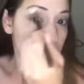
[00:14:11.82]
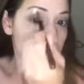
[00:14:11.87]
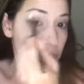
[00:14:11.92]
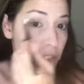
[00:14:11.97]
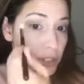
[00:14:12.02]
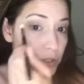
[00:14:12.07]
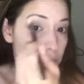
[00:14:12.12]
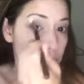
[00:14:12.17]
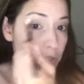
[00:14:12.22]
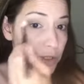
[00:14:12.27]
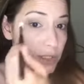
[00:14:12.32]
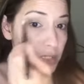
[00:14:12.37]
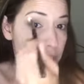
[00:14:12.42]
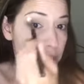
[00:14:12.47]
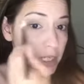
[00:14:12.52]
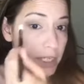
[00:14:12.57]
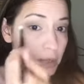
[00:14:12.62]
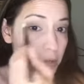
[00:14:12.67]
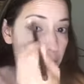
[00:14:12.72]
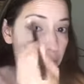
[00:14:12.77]
Do the
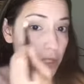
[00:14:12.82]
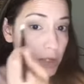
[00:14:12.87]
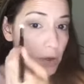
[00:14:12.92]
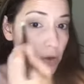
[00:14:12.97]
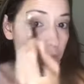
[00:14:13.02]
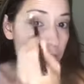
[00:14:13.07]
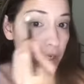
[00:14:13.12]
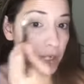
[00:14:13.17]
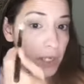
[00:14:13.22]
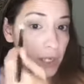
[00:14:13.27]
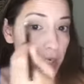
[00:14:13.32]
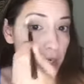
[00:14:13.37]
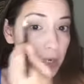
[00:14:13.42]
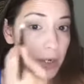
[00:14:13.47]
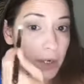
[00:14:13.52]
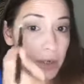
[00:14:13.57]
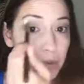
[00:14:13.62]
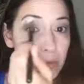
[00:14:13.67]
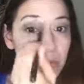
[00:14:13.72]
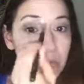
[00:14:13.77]
same thing over
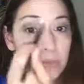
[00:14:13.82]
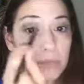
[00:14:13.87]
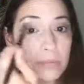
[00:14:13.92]
here.